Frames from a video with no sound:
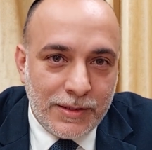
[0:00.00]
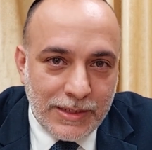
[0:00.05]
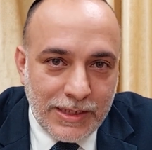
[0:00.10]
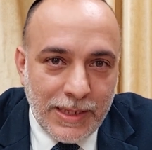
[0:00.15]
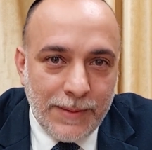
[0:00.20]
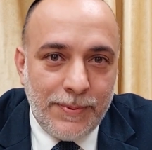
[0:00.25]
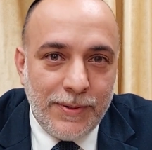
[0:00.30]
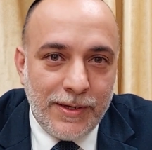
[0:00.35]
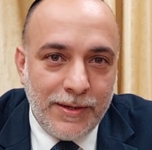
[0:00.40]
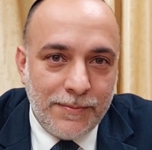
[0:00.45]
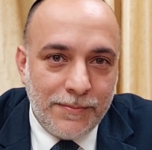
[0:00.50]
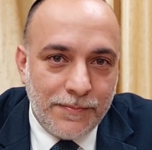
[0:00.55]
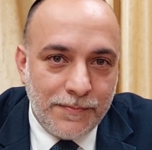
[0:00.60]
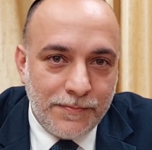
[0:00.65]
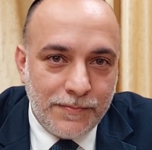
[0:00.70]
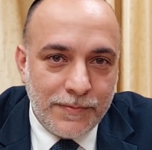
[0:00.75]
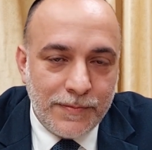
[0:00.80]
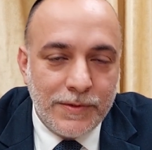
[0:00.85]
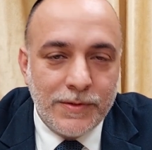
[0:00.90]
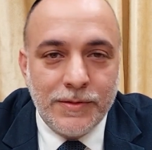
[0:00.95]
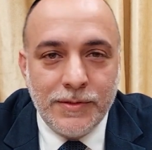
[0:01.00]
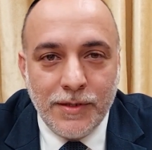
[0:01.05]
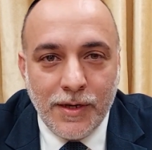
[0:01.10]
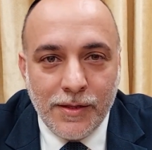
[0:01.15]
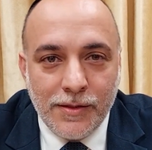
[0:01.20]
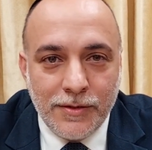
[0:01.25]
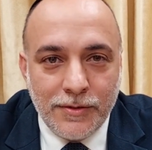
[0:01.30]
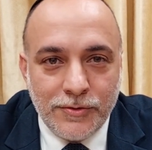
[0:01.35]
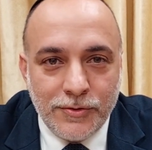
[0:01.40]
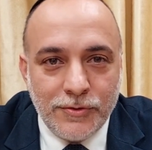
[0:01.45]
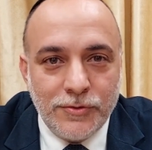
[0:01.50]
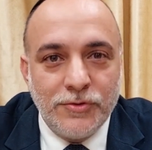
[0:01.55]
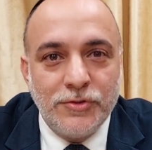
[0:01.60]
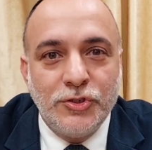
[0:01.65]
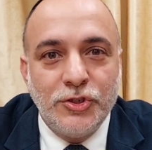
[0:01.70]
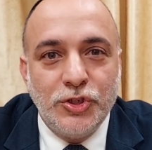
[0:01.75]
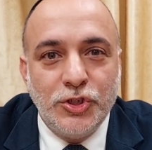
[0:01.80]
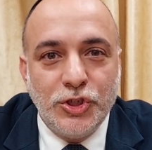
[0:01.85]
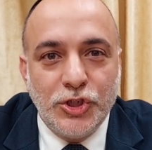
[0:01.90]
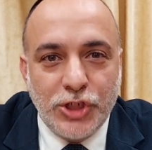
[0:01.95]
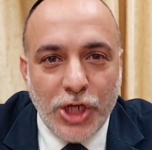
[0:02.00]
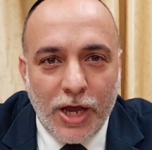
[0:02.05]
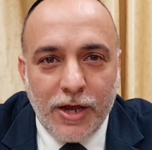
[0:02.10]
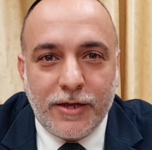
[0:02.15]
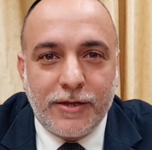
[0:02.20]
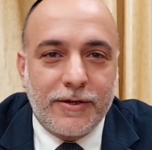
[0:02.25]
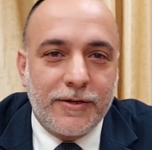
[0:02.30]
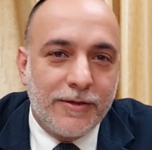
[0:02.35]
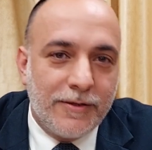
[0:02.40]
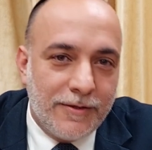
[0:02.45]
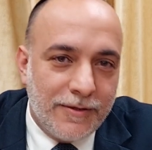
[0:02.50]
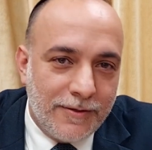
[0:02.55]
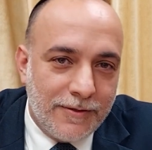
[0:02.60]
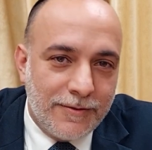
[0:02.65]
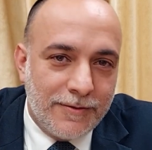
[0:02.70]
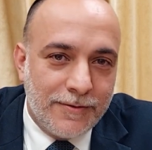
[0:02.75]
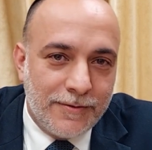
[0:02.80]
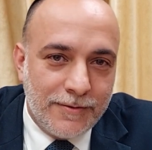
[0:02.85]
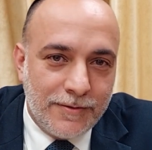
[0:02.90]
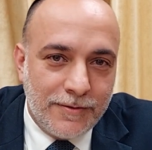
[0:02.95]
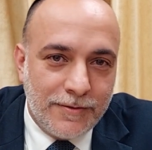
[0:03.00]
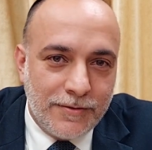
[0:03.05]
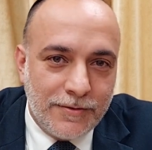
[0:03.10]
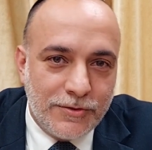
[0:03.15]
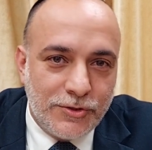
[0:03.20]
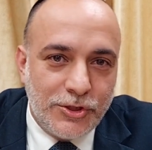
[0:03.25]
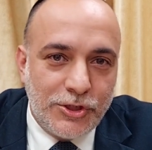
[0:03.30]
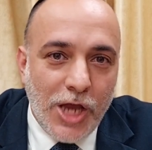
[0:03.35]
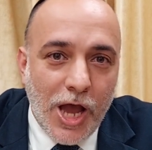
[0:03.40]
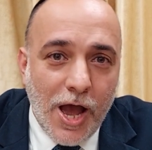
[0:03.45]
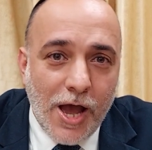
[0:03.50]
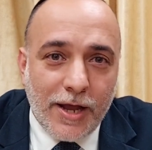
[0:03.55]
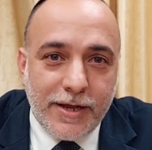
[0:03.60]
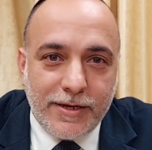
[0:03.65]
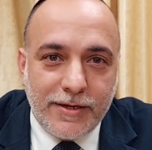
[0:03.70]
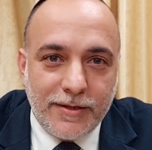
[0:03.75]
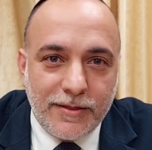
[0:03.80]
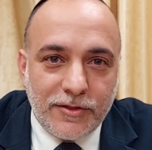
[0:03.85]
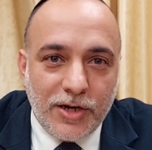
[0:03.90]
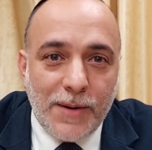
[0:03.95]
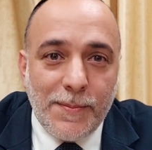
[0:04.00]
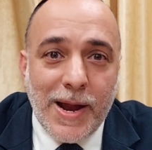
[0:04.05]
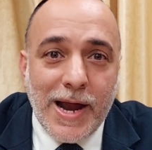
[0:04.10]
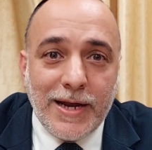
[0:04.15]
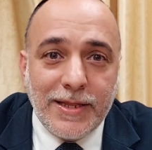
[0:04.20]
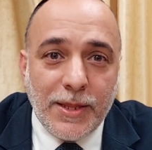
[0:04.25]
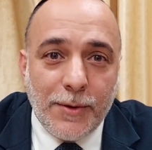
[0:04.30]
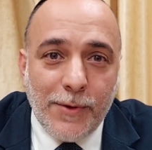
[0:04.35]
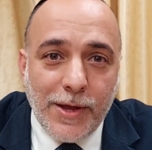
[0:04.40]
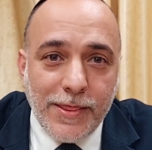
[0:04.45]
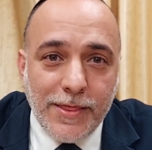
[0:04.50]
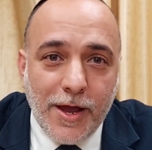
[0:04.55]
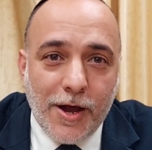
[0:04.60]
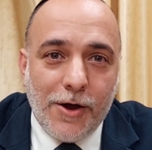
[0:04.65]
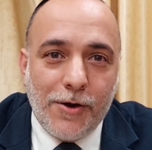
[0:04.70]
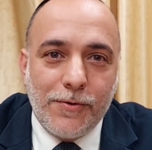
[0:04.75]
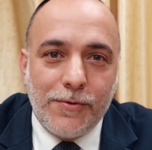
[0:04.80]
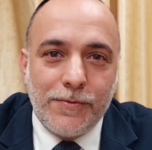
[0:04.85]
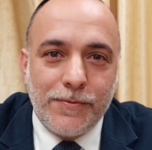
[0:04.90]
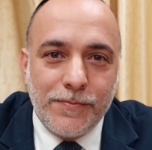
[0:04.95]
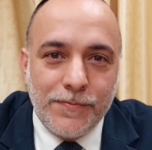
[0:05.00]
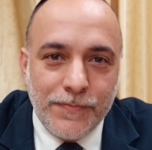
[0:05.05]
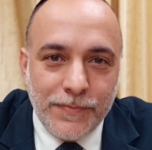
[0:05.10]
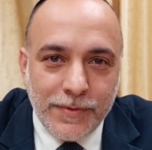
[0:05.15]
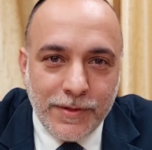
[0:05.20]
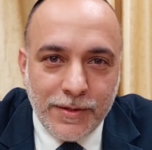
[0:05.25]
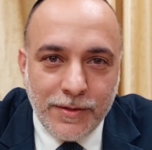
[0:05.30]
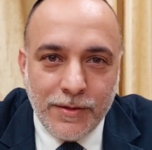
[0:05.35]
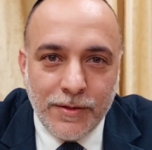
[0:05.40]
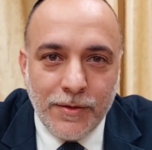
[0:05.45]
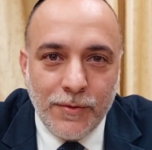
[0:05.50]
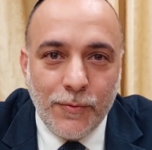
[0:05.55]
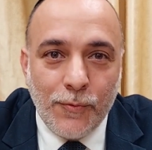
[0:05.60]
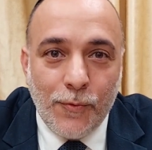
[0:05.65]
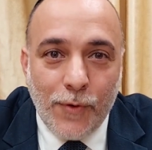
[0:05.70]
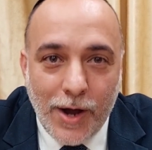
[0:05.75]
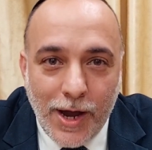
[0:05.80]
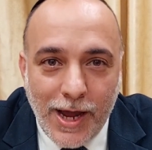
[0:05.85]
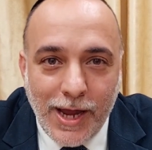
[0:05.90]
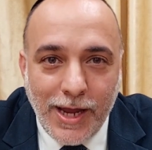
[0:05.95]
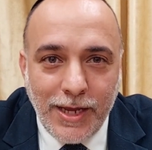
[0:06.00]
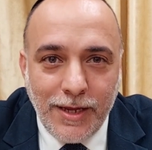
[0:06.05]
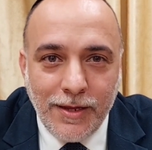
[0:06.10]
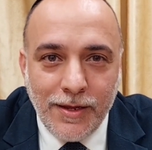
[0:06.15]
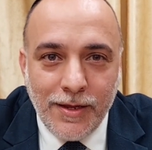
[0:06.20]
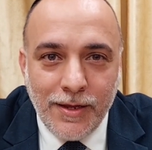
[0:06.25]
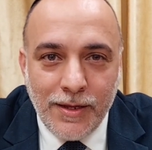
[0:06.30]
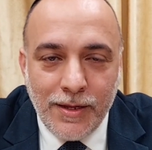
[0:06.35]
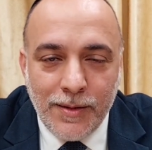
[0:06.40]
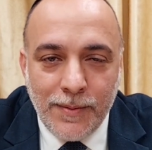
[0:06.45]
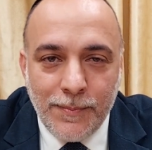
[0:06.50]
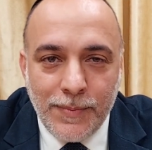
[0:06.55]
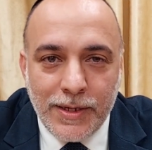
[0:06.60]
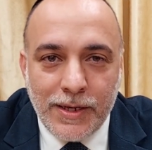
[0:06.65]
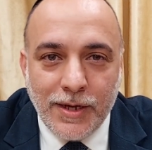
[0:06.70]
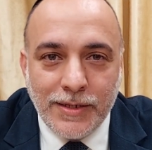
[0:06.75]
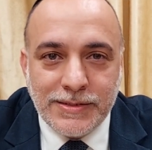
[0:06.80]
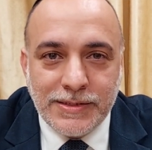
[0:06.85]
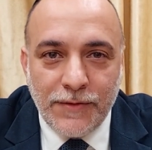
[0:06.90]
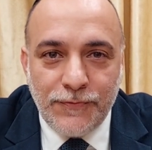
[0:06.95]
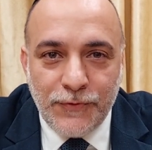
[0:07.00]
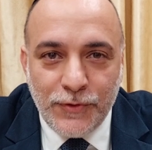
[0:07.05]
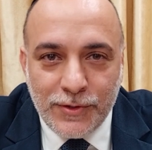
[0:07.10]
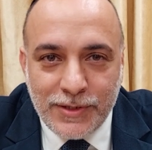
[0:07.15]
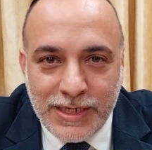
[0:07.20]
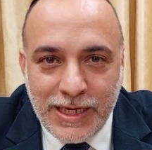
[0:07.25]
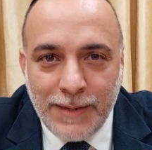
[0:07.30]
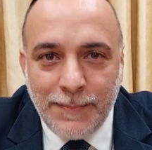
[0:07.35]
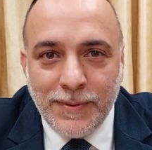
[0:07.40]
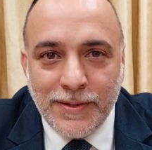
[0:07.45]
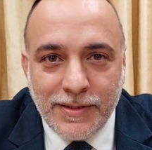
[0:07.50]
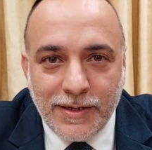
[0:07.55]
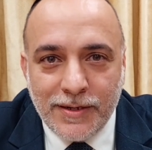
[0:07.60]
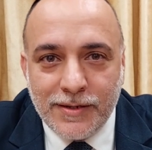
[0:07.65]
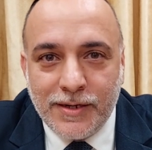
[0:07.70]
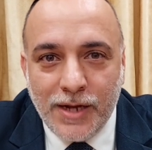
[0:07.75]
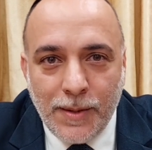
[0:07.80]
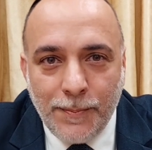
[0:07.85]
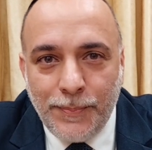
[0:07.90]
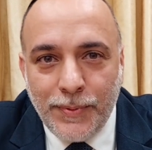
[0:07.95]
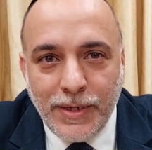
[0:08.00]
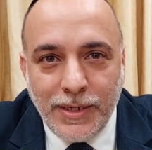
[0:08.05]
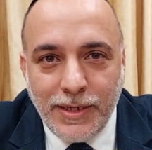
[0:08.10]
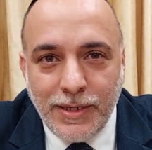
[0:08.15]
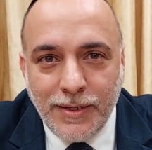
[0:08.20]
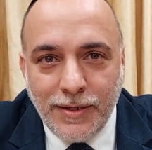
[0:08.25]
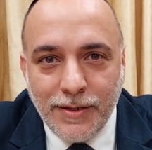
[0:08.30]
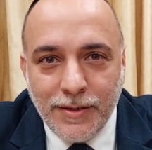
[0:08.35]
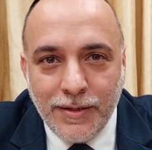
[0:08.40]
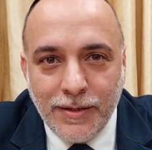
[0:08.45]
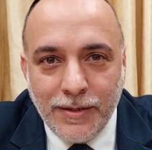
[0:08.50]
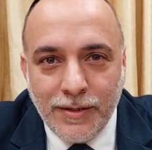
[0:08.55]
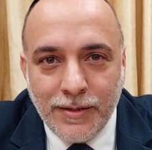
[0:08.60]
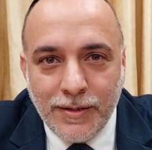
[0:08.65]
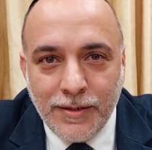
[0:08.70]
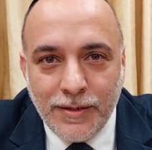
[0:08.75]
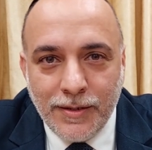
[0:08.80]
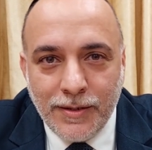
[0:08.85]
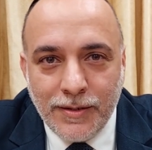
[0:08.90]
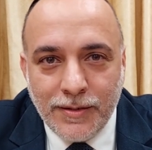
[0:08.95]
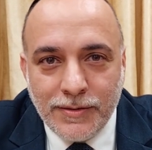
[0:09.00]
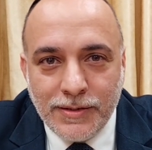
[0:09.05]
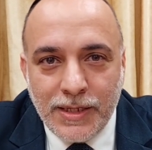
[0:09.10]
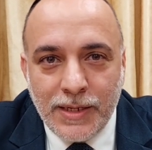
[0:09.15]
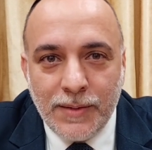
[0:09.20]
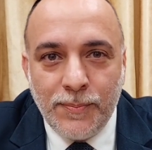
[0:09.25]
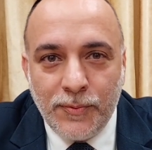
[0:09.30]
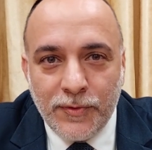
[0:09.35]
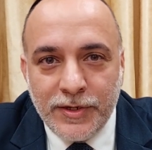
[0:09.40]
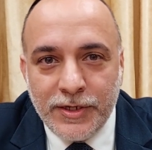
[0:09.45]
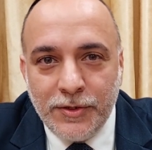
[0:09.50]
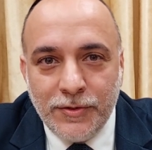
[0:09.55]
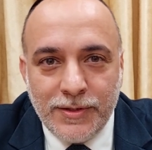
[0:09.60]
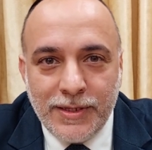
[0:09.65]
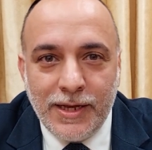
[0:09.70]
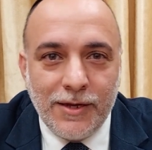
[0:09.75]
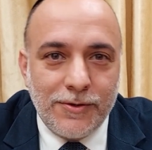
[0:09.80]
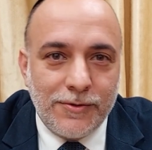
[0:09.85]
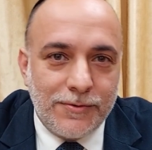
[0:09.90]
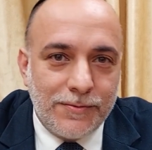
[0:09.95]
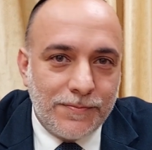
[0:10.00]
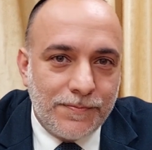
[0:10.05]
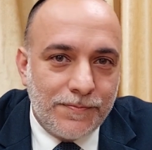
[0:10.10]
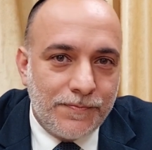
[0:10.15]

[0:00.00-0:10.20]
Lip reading: Keep him. The other 2, chuck! Chuck! Throw him out of the window! Why? Because if you keep in their company, they'll bring you down.